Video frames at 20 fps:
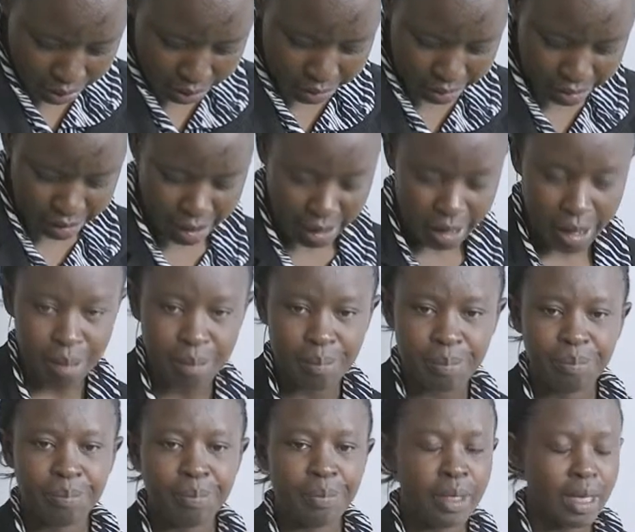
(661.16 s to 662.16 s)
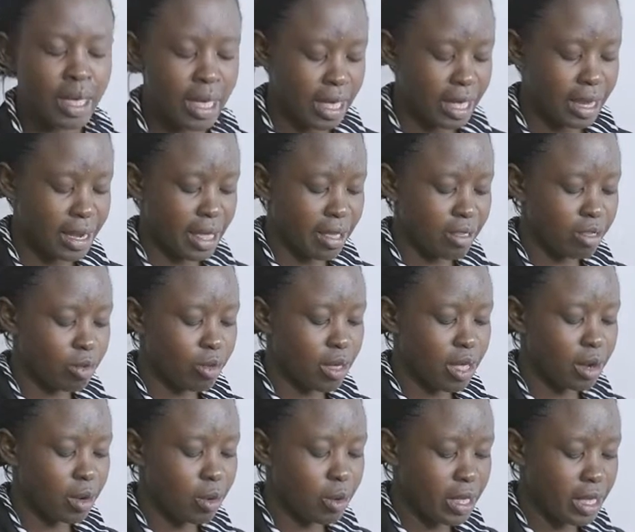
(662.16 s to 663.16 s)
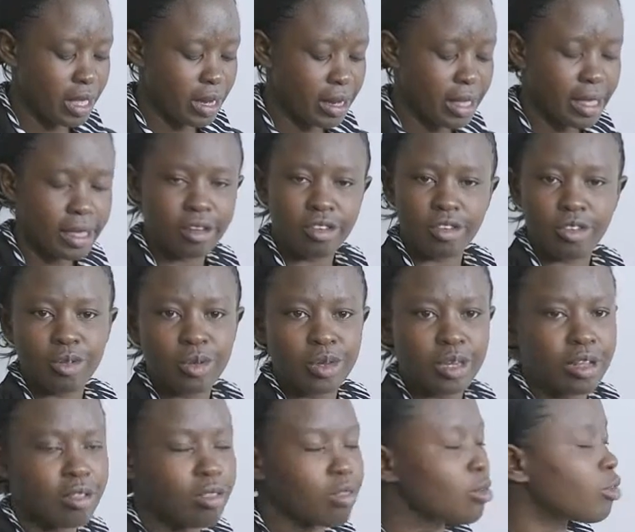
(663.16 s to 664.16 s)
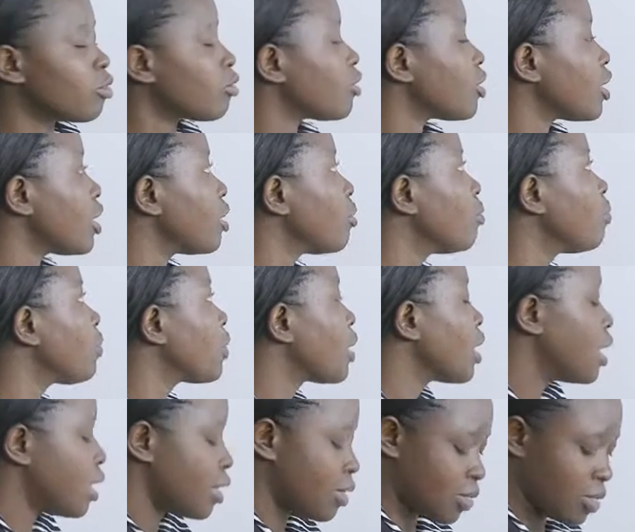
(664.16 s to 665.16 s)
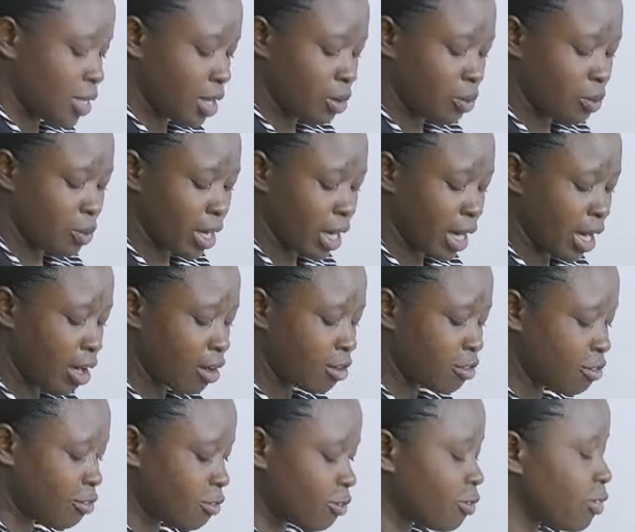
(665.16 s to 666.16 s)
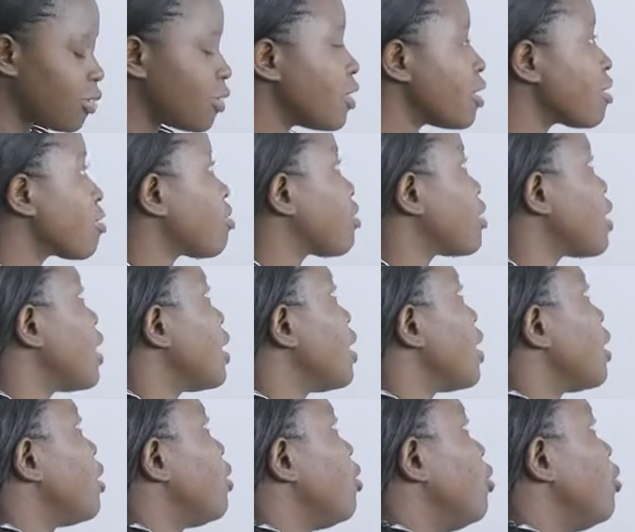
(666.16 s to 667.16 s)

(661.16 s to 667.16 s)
time. And as we are looking at units of time, then we have the standard